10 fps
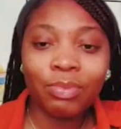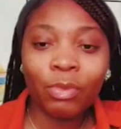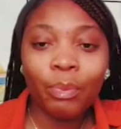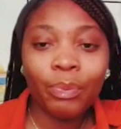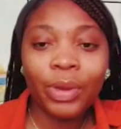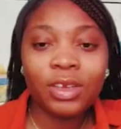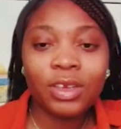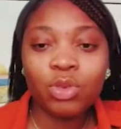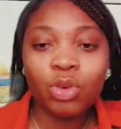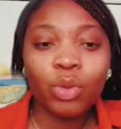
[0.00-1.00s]
company,
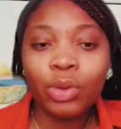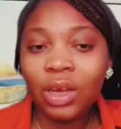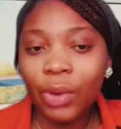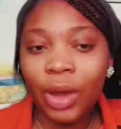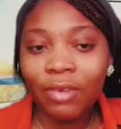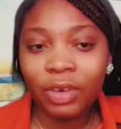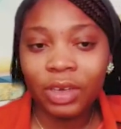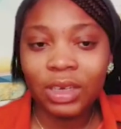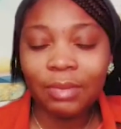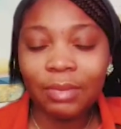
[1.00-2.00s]
so you wouldn't work for
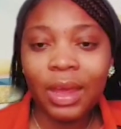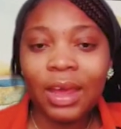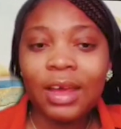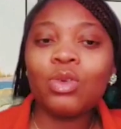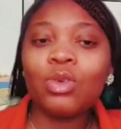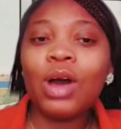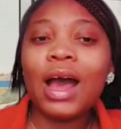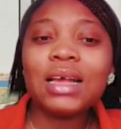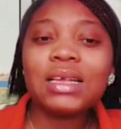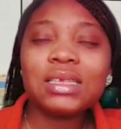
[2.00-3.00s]
them. So
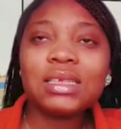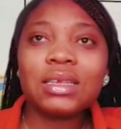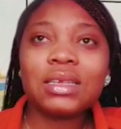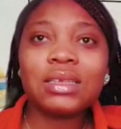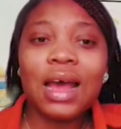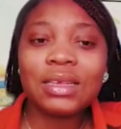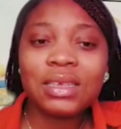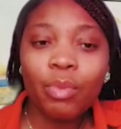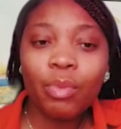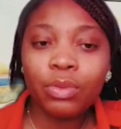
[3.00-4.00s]
as
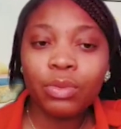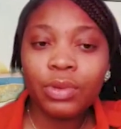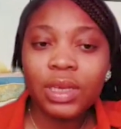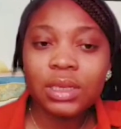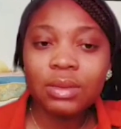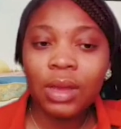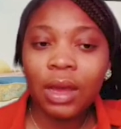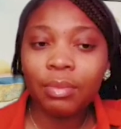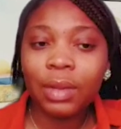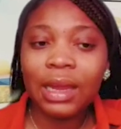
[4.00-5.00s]
someone who is
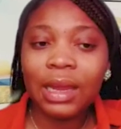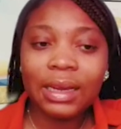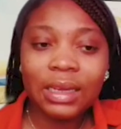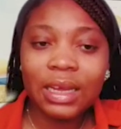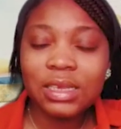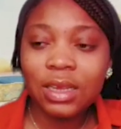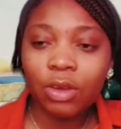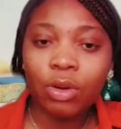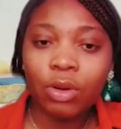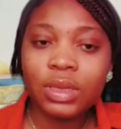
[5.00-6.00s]
learning a
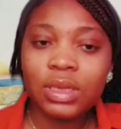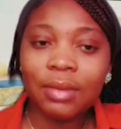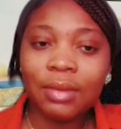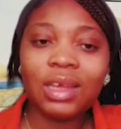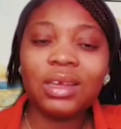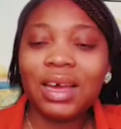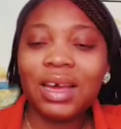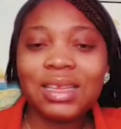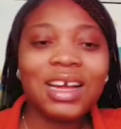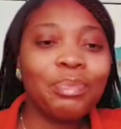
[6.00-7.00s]
skill or something, yes,
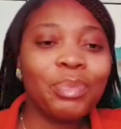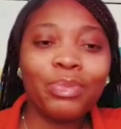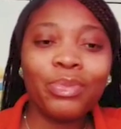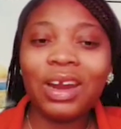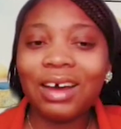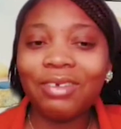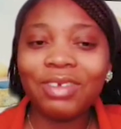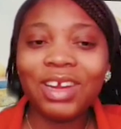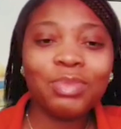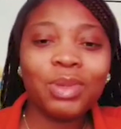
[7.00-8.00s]
let people laugh,
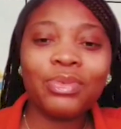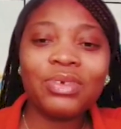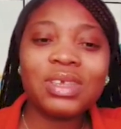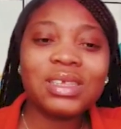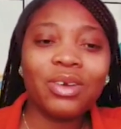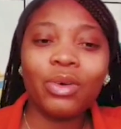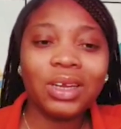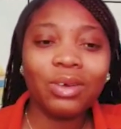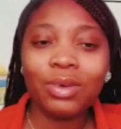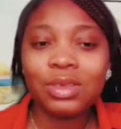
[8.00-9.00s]
let people say all
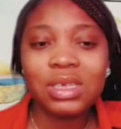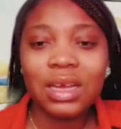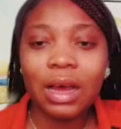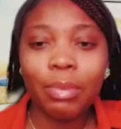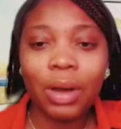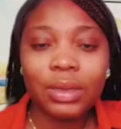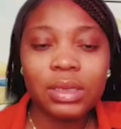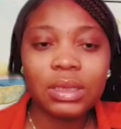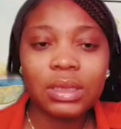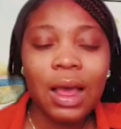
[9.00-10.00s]
they want to say about
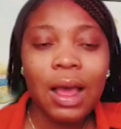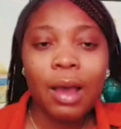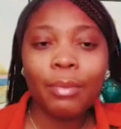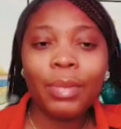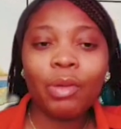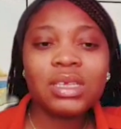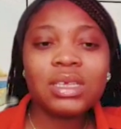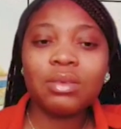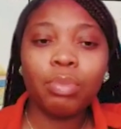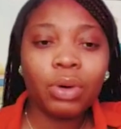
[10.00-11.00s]
it. But what is
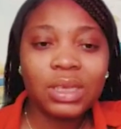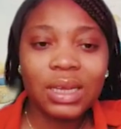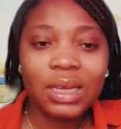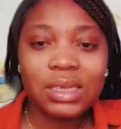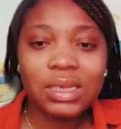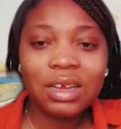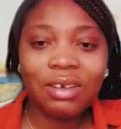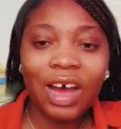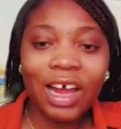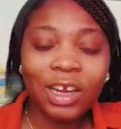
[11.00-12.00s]
important is the
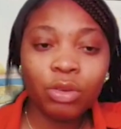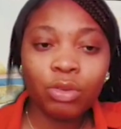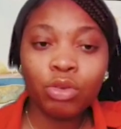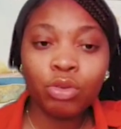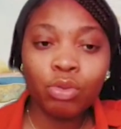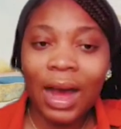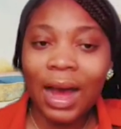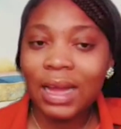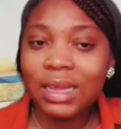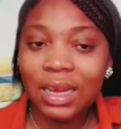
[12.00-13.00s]
value you are
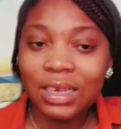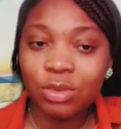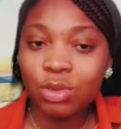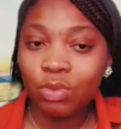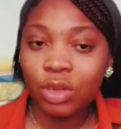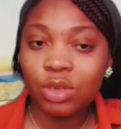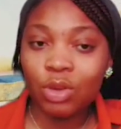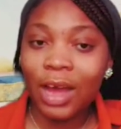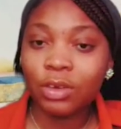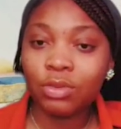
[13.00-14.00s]
attaching to what you
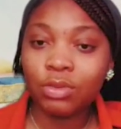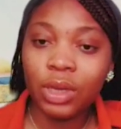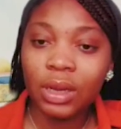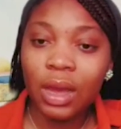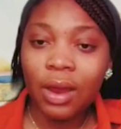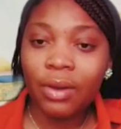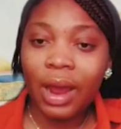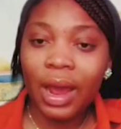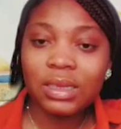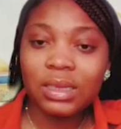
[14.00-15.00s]
are doing,
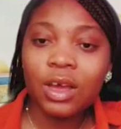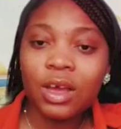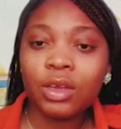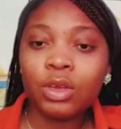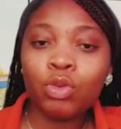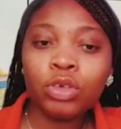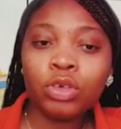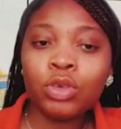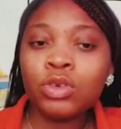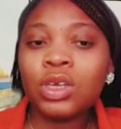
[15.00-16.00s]
right?
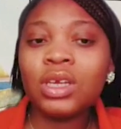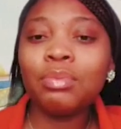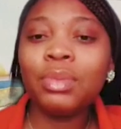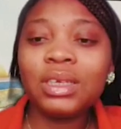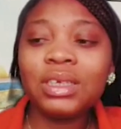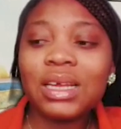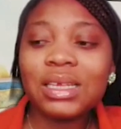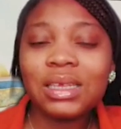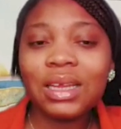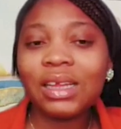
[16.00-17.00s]
You shouldn't be
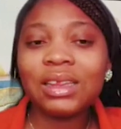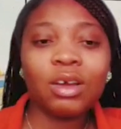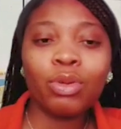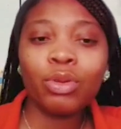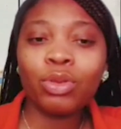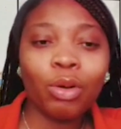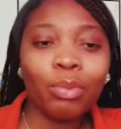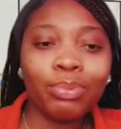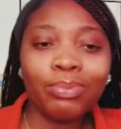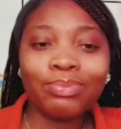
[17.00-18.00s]
just the
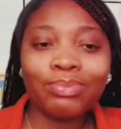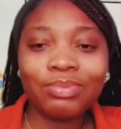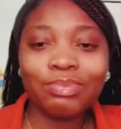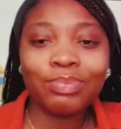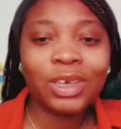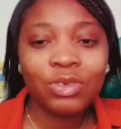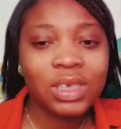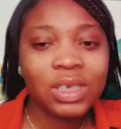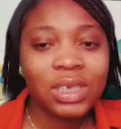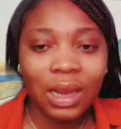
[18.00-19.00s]
tabletop pastry
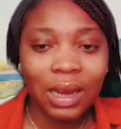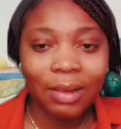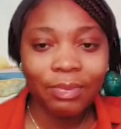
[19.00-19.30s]
seller.